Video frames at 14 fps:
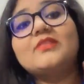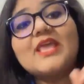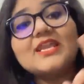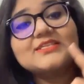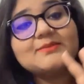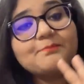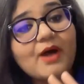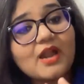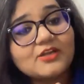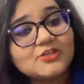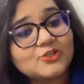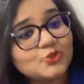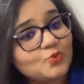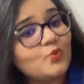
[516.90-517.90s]
there's a
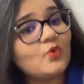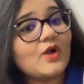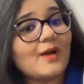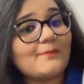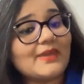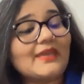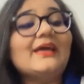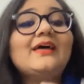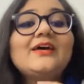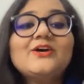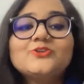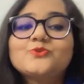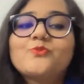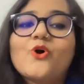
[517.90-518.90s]
part 2 coming
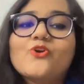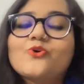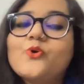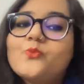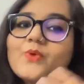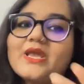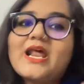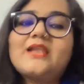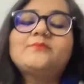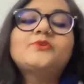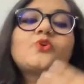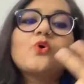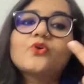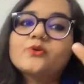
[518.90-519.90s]
tomorrow where I'll
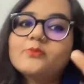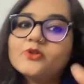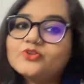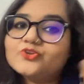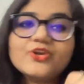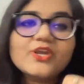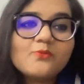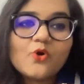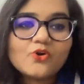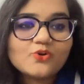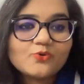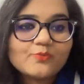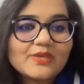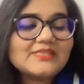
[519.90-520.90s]
be talking about 3
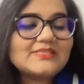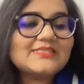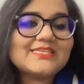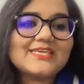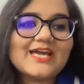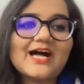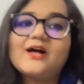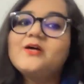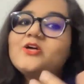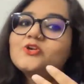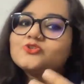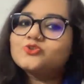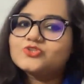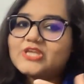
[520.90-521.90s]
more domains here.
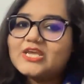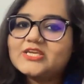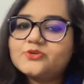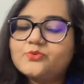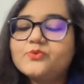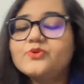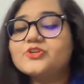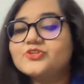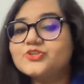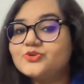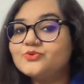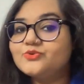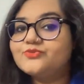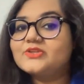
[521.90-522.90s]
So stay
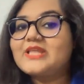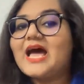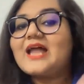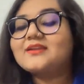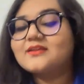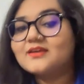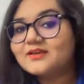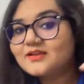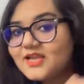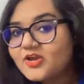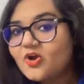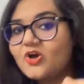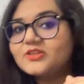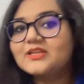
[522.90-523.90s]
tuned for that.
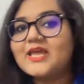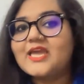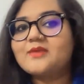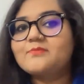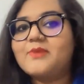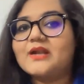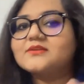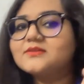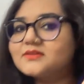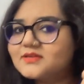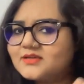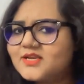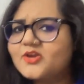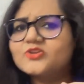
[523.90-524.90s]
Click on the like
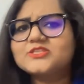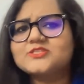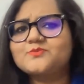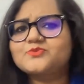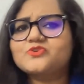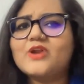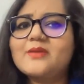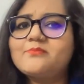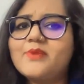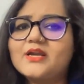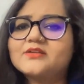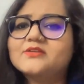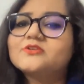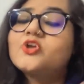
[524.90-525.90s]
button, click on the subscribe
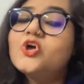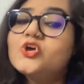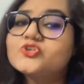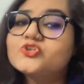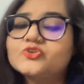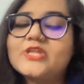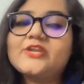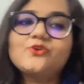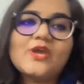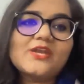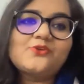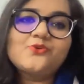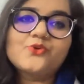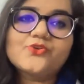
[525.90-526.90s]
button so that you
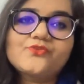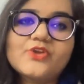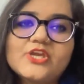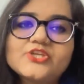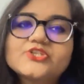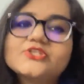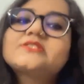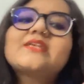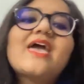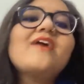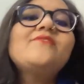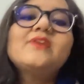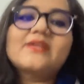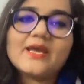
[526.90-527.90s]
get notifications
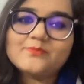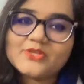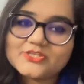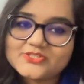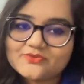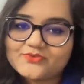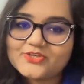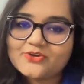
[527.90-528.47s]
every time there is a